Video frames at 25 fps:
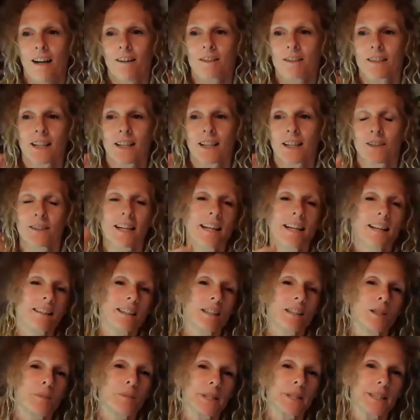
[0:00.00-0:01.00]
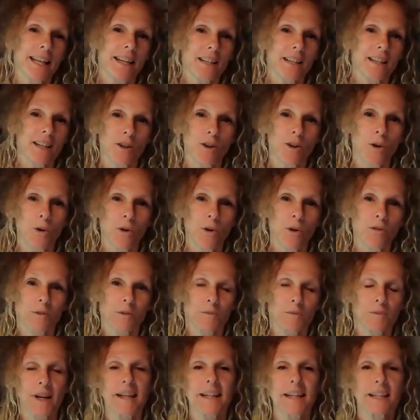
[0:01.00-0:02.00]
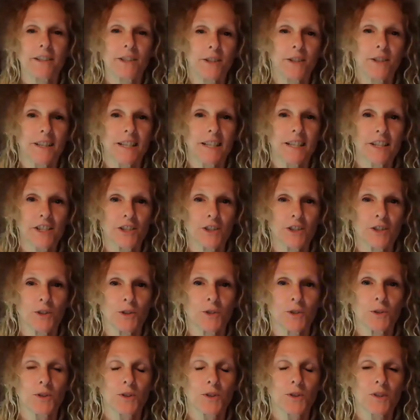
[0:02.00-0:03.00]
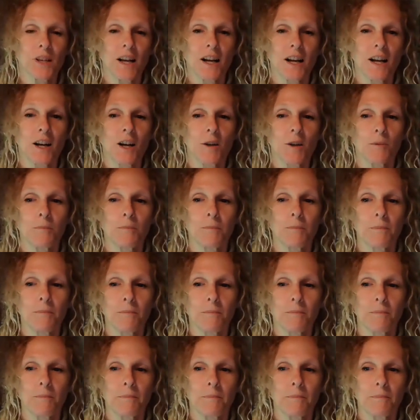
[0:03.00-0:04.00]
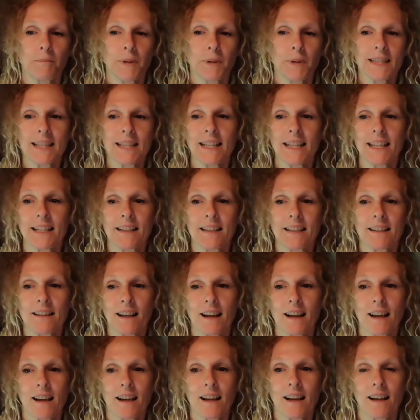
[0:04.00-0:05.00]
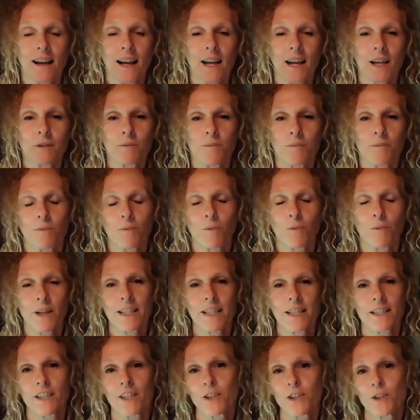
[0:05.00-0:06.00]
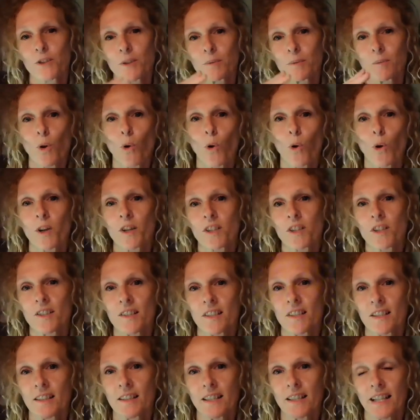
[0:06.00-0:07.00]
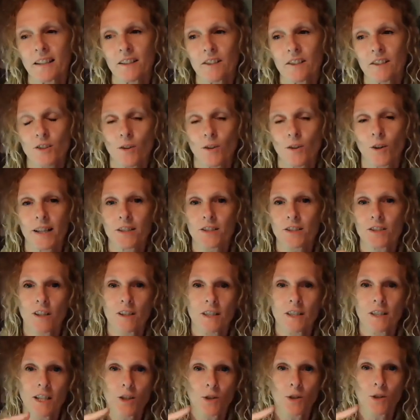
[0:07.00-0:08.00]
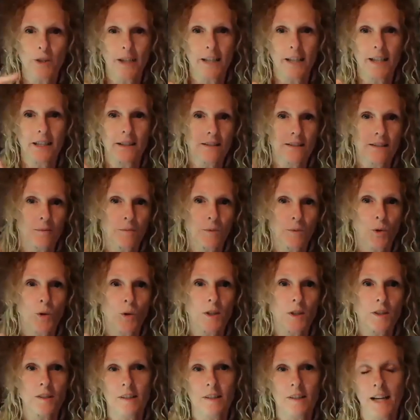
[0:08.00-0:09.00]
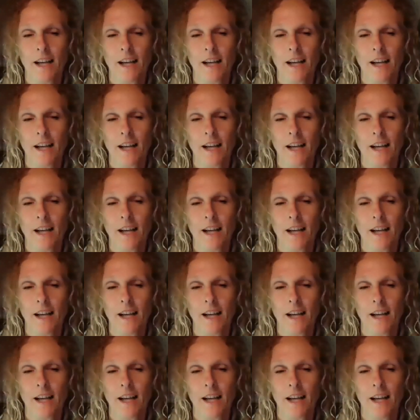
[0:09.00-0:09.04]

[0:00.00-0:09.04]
I was like, okay, I'm going to put that on hold from writing new issues. But then I wanted to do some courses and things. So I started creating some courses.